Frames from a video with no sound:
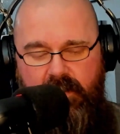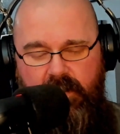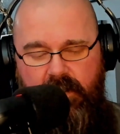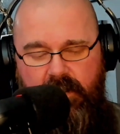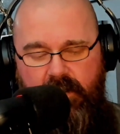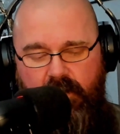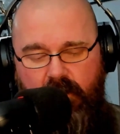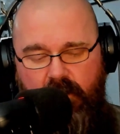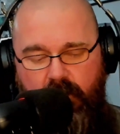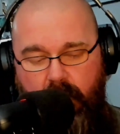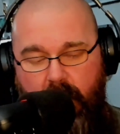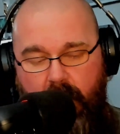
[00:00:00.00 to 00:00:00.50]

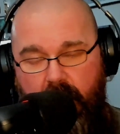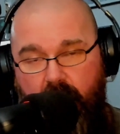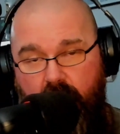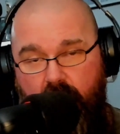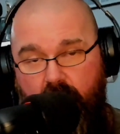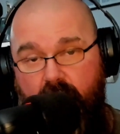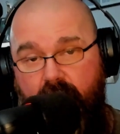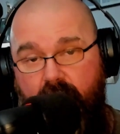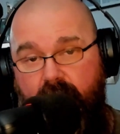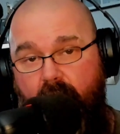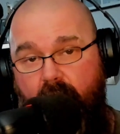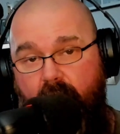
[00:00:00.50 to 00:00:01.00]
either my
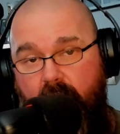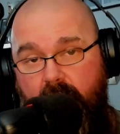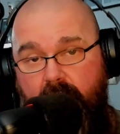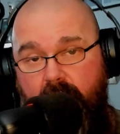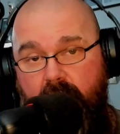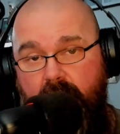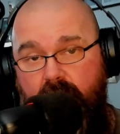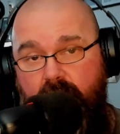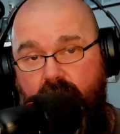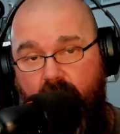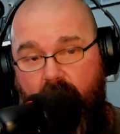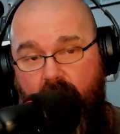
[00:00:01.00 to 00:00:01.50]
girlfriend
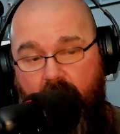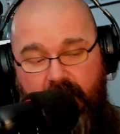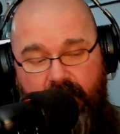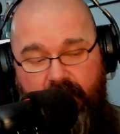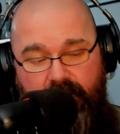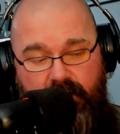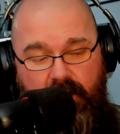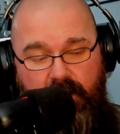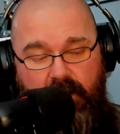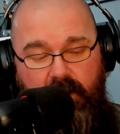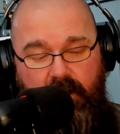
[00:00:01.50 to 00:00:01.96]
drives,